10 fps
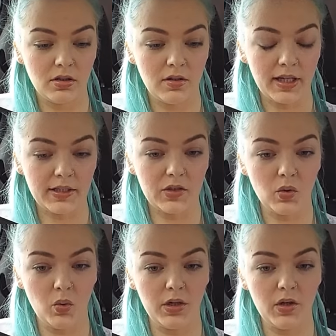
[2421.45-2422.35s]
That's
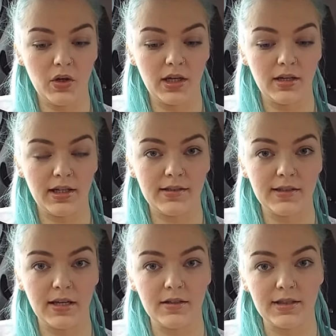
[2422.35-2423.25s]
so annoying. It
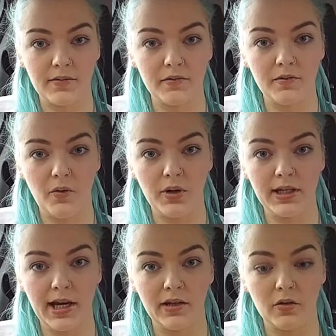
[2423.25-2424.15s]
said
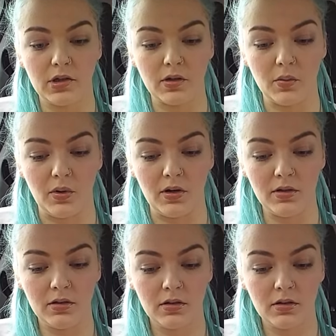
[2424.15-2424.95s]
$7.49 on the other one.